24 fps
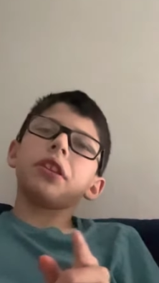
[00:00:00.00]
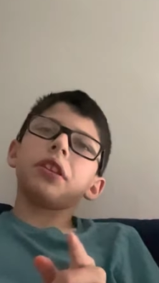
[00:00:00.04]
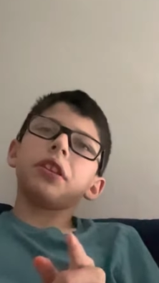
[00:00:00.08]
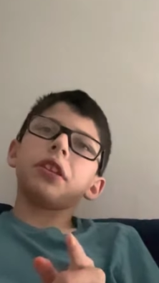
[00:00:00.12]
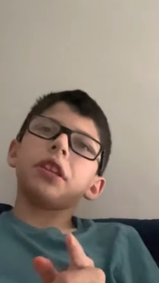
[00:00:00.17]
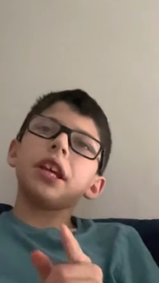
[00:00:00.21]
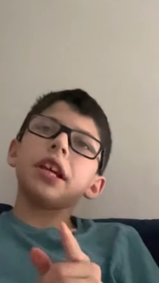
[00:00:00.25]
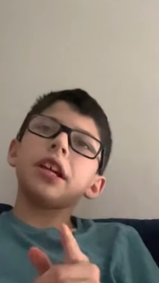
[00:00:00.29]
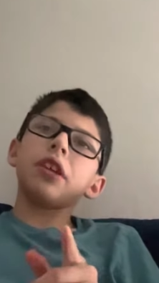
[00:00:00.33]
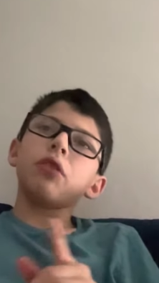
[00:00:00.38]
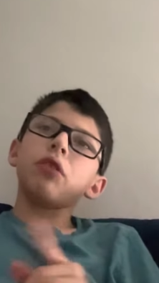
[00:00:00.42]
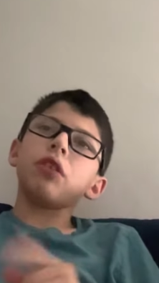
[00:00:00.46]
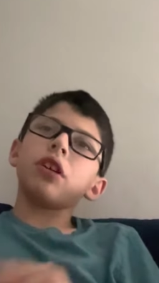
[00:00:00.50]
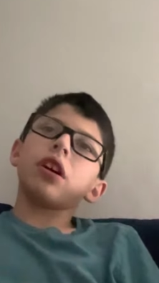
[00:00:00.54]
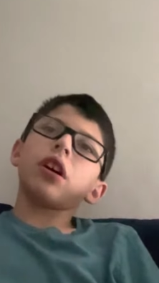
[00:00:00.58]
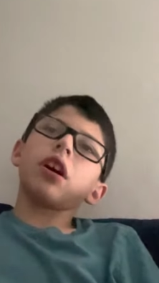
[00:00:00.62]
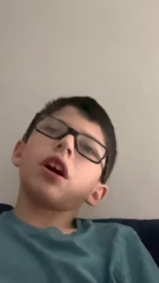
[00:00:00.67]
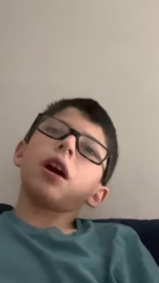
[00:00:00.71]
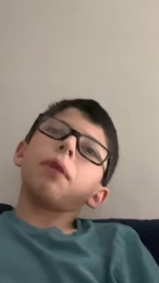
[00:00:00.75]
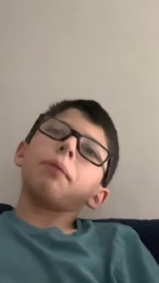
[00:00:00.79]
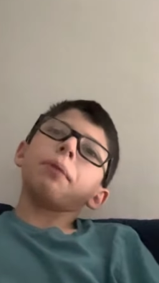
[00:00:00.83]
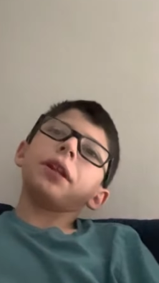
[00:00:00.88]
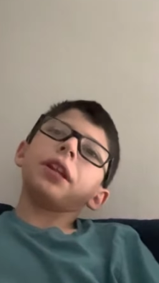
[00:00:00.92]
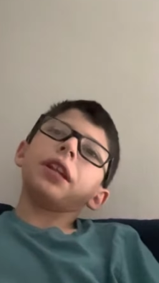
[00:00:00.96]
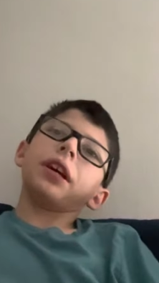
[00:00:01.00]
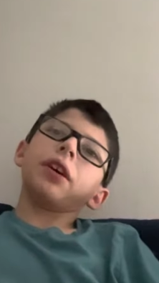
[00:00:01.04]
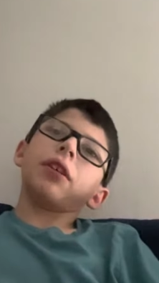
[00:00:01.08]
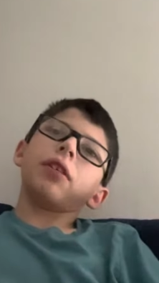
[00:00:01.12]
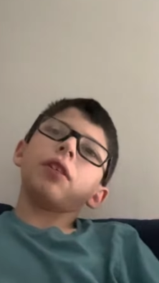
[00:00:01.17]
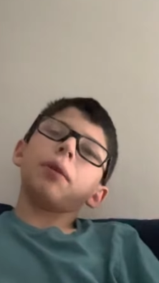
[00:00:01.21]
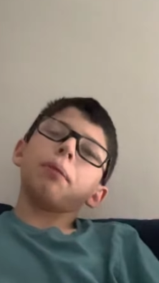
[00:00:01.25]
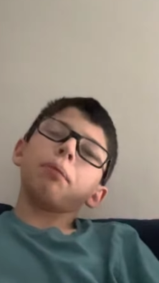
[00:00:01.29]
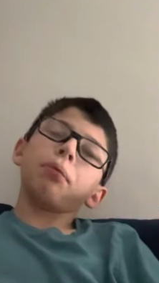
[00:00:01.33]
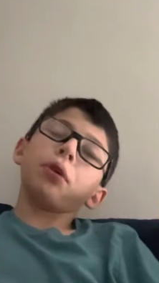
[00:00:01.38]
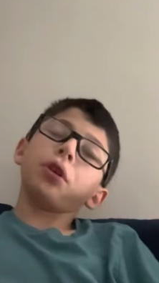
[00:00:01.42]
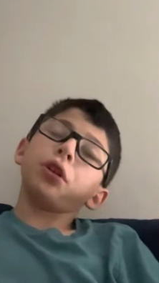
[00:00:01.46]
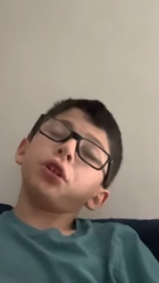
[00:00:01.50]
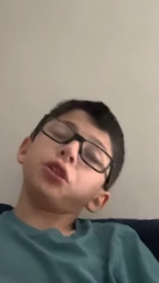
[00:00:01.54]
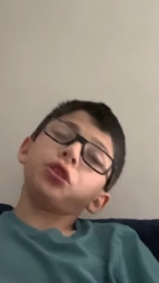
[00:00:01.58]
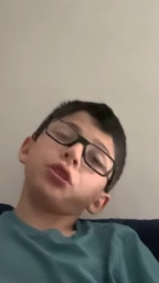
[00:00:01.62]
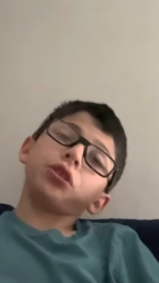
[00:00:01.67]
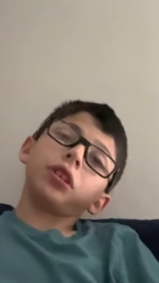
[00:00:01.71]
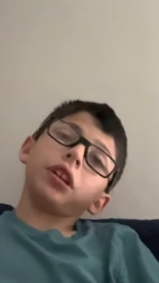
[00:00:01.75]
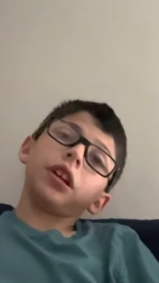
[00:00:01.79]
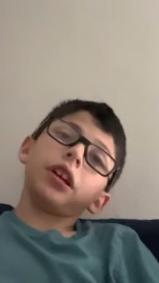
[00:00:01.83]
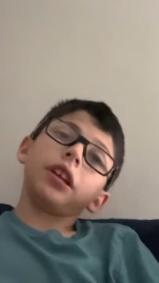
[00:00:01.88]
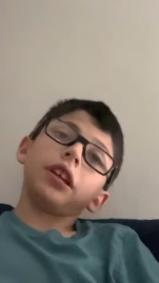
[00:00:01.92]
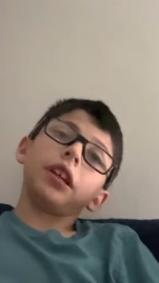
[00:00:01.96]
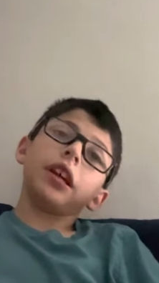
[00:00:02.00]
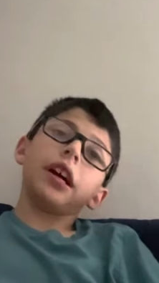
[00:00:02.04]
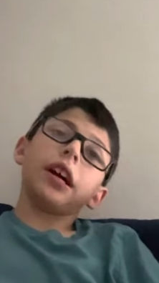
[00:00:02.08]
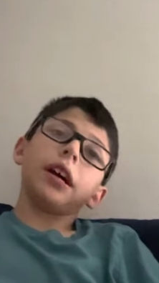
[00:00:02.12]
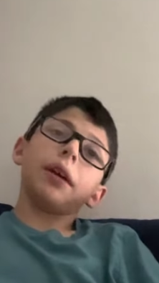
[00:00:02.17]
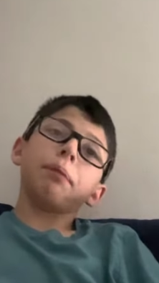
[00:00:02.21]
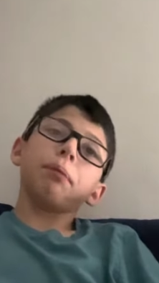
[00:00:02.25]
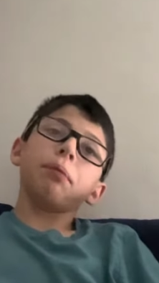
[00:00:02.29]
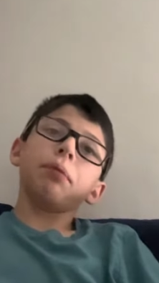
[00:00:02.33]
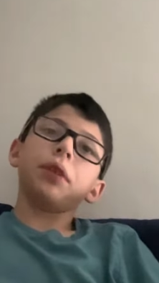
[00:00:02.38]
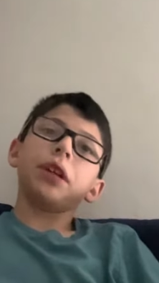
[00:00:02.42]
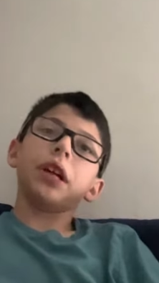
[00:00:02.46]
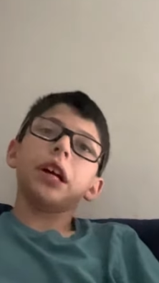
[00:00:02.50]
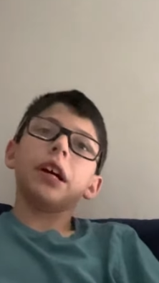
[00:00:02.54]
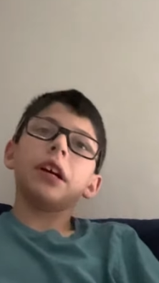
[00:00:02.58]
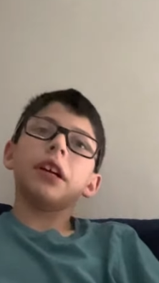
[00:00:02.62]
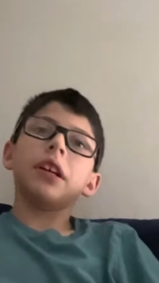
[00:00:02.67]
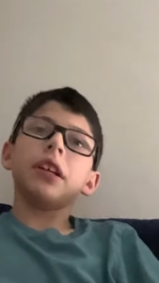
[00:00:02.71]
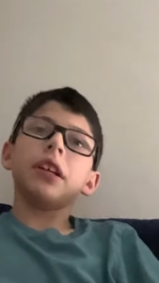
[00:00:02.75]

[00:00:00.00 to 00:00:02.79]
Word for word: think you could comment now. I'm pretty sure, uh, yeah, yeah.